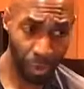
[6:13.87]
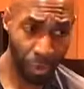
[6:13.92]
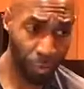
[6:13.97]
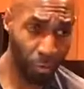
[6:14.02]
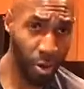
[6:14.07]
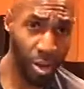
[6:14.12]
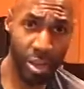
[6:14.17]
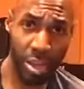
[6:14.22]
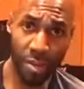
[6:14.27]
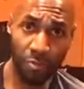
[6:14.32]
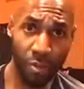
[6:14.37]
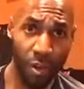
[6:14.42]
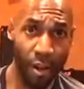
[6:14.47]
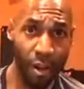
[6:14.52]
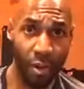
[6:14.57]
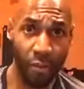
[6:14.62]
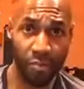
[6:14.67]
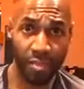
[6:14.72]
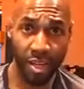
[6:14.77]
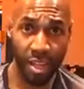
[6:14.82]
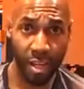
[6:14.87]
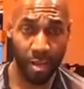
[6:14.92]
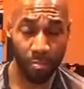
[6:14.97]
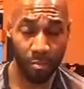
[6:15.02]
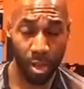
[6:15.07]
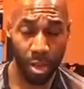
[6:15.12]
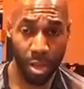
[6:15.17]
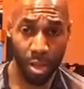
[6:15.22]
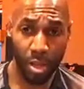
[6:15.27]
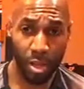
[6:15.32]
really involved, team.
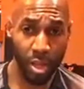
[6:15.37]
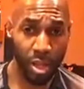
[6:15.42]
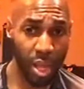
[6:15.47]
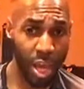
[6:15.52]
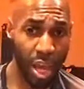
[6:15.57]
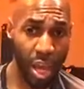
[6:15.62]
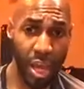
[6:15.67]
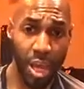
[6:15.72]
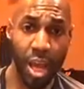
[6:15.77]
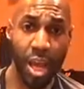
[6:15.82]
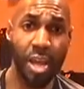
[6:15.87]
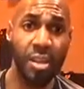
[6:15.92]
Okay,